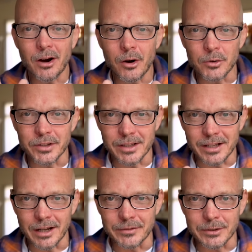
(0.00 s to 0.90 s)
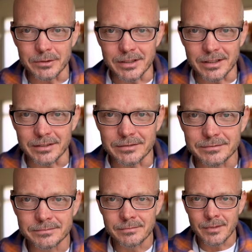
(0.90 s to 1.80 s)
only the confident really live.
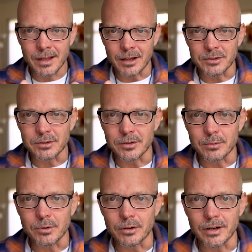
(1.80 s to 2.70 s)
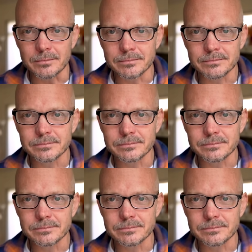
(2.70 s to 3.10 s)
I'll see you at the program.